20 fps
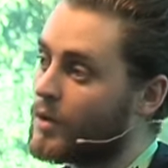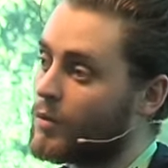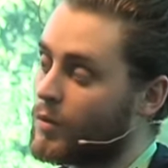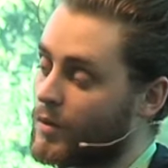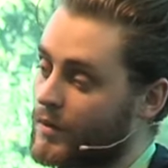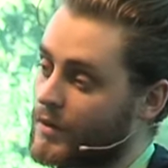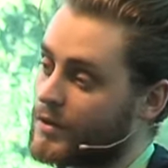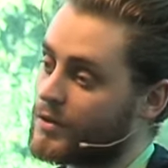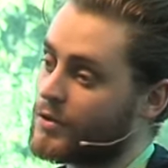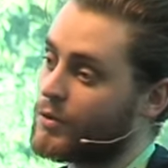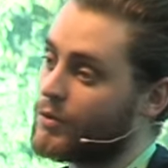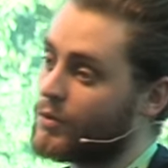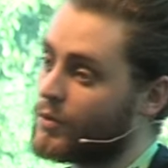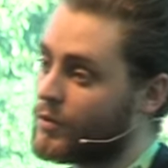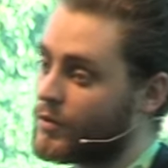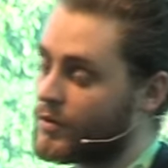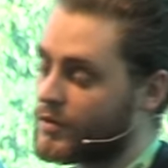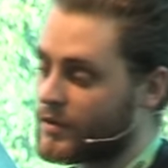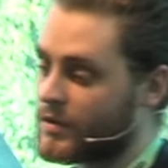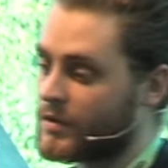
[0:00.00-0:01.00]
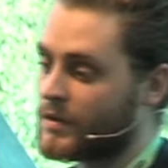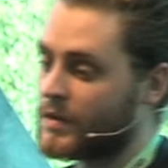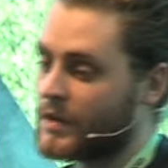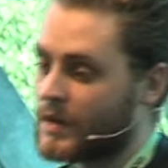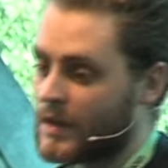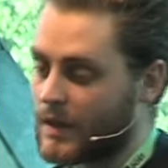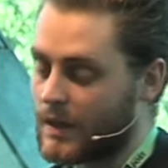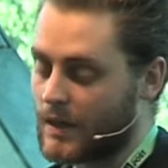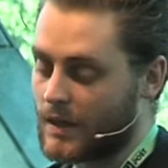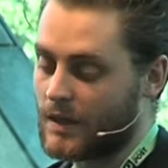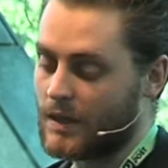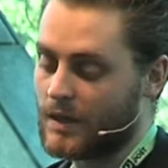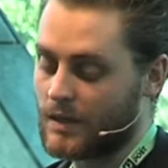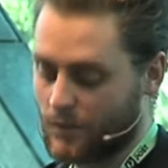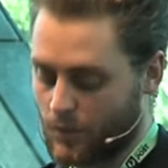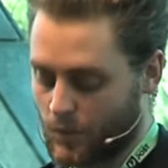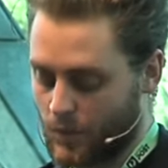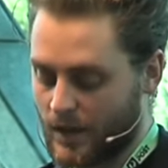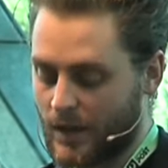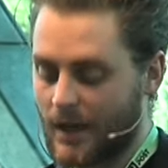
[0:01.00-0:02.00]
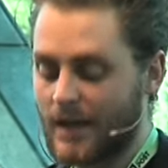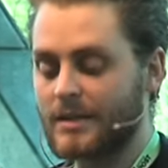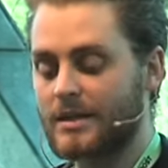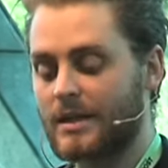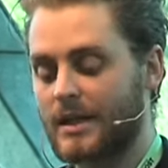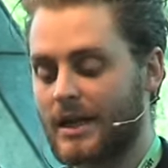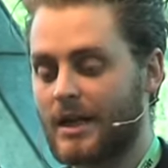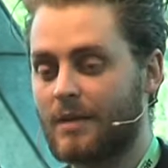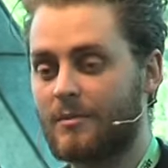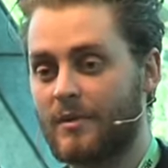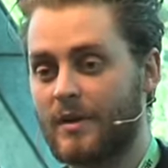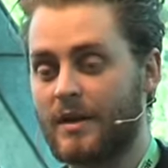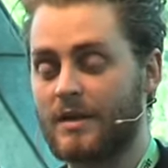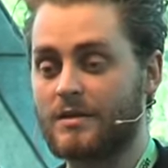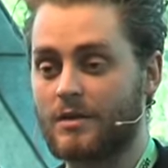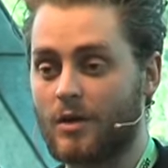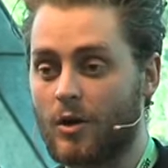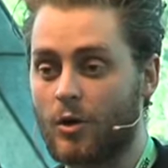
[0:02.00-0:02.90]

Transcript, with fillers: with the tools. Uh, we like to keep things